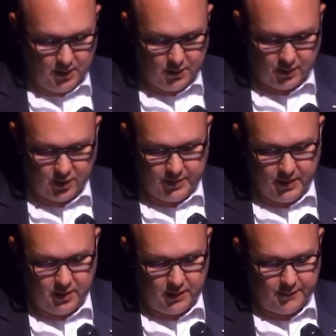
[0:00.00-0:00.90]
So he'll be
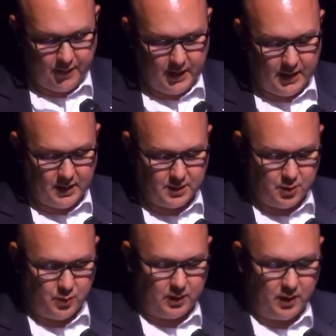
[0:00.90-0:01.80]
here on Friday at
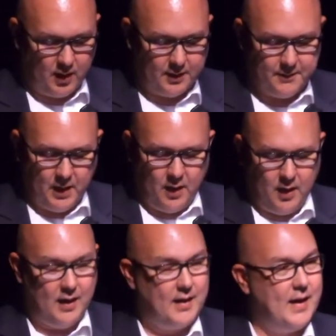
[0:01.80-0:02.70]
2 o'clock.
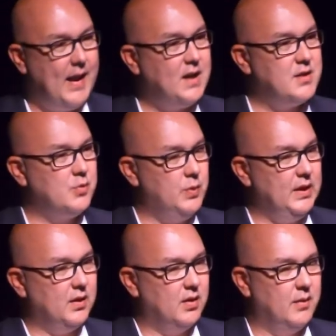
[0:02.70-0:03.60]
Uh, next
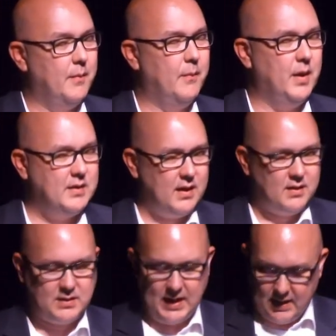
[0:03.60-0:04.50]
week, Monday
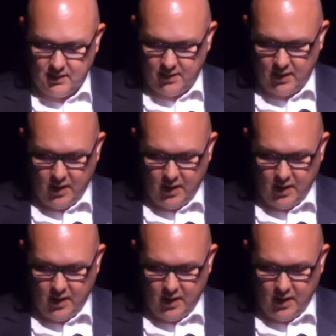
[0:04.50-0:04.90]
the 10th,